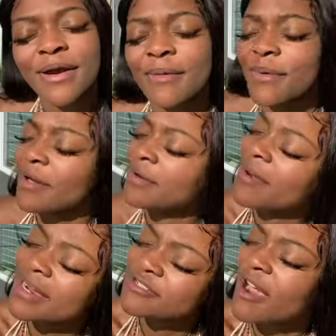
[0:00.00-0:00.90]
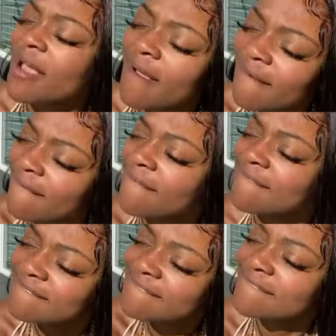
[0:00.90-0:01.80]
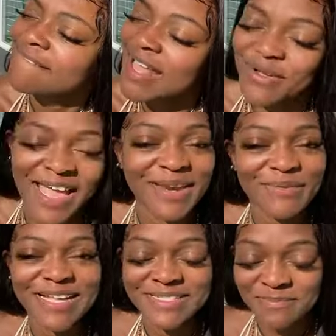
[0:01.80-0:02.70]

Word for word: We on the right track. Okay, anyway.